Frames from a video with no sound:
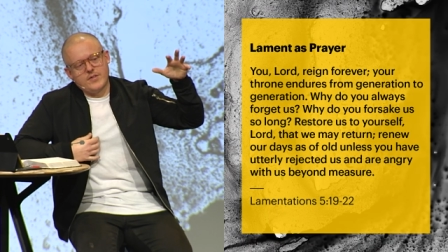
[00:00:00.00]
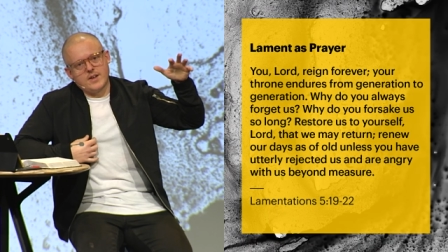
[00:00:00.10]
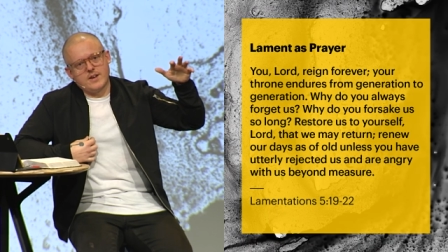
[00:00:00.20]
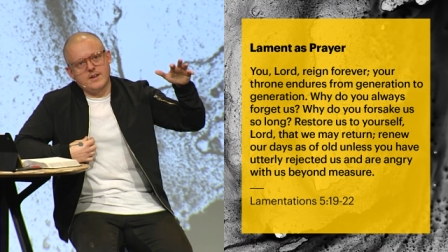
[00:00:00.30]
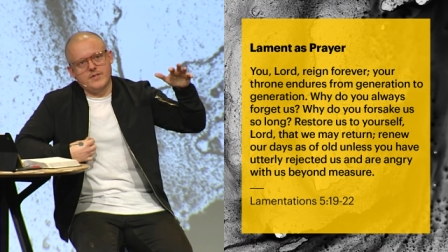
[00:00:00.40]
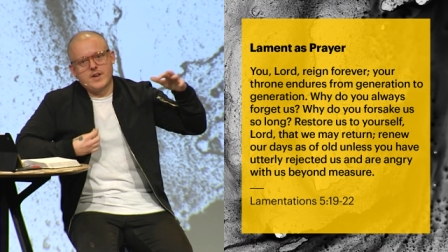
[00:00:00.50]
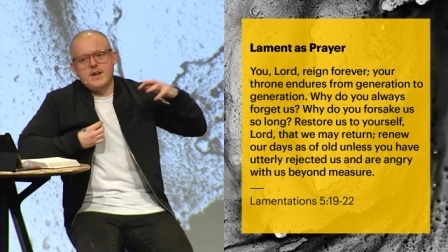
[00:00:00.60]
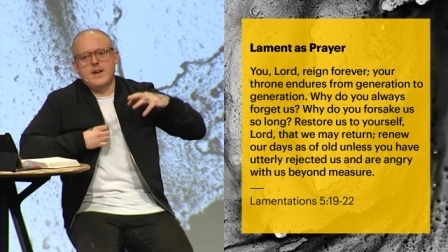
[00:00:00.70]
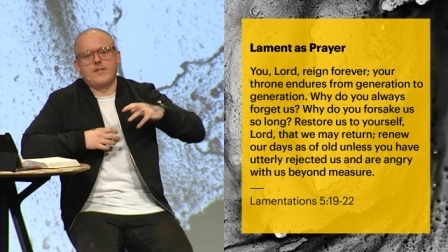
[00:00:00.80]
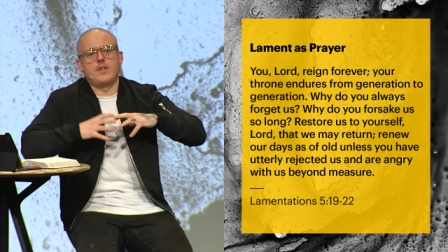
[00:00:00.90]
the,
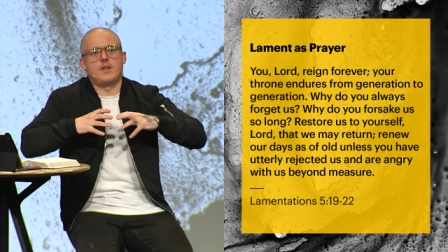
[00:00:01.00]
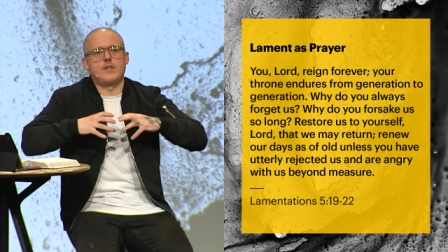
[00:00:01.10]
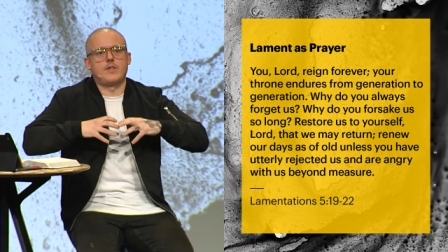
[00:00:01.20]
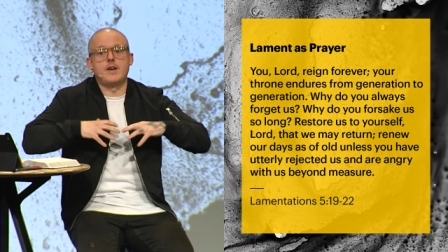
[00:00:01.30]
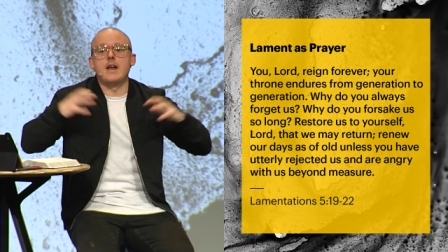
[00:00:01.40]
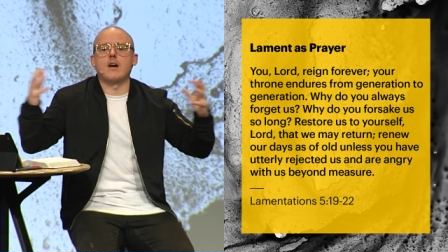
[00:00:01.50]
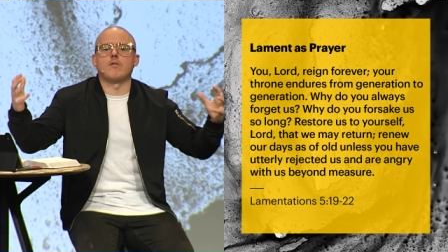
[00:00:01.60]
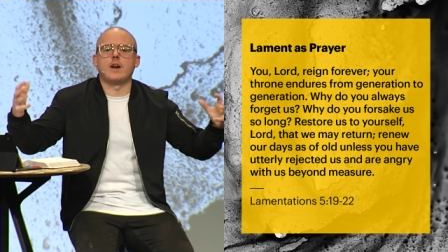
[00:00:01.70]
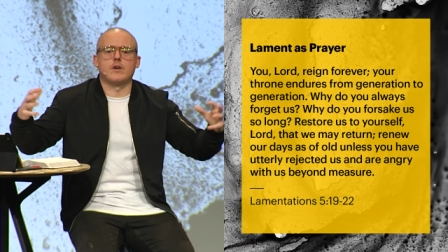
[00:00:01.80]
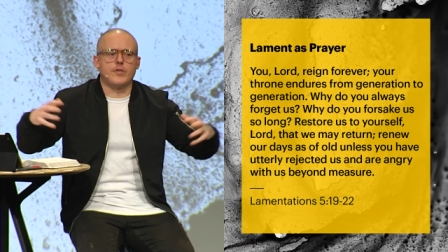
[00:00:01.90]
the, the, the
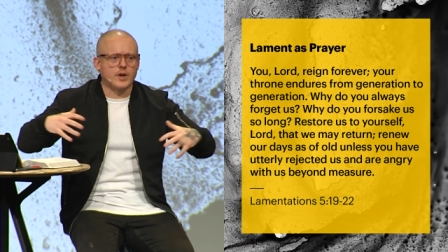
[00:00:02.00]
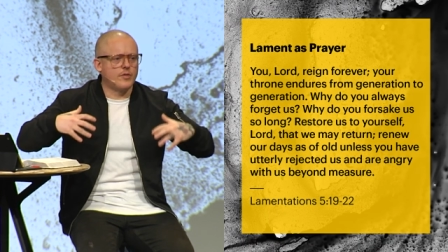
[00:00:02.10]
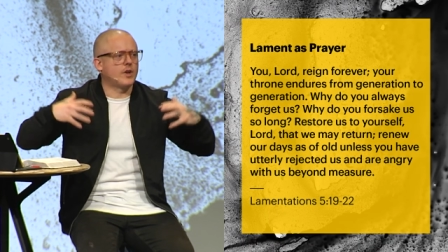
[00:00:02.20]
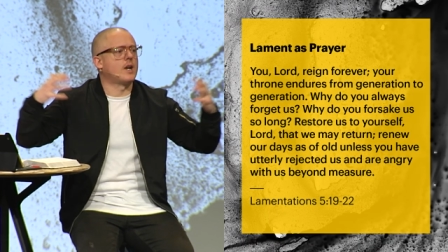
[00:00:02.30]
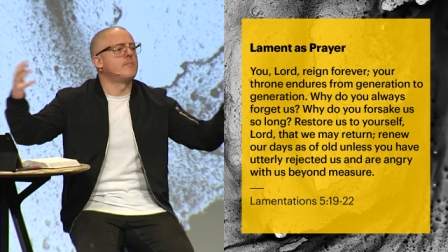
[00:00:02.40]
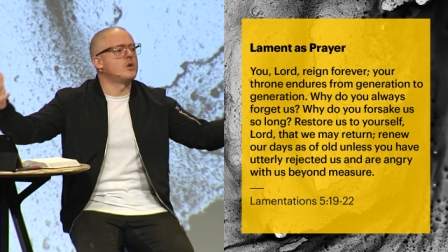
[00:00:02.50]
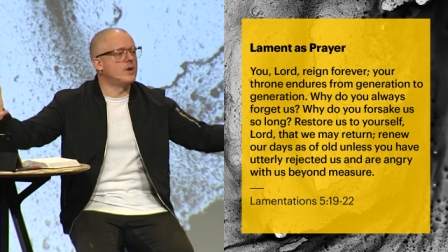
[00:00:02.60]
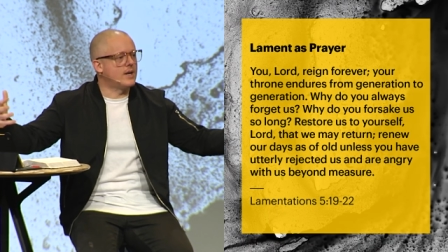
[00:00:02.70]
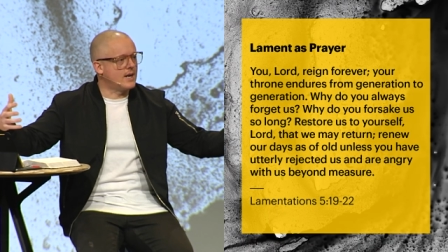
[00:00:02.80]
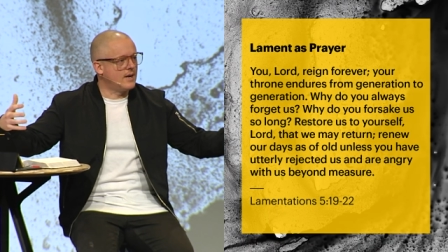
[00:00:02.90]
narrator, the, the
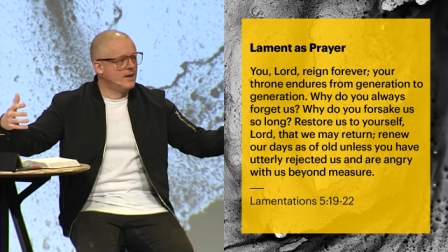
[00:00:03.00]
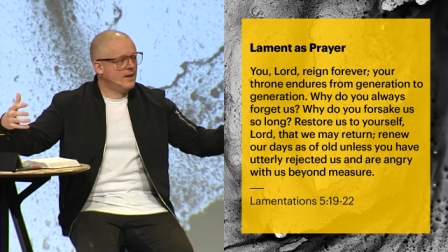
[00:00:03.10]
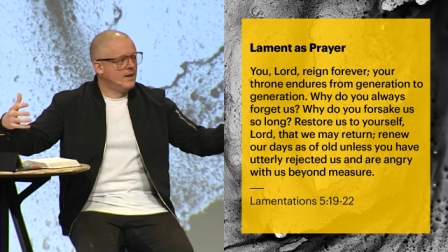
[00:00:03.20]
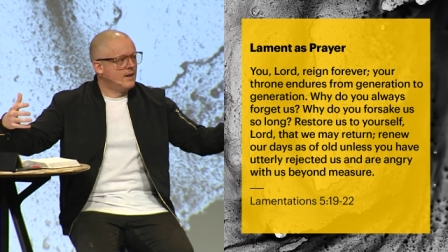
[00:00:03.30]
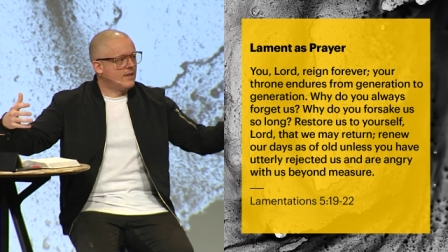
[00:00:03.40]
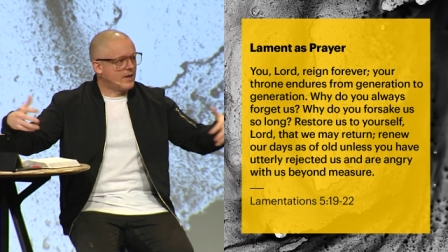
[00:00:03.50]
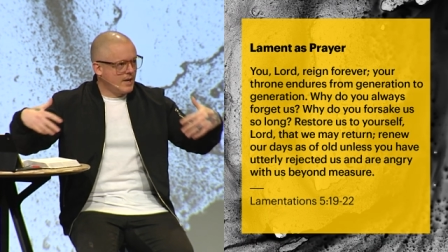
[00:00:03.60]
community the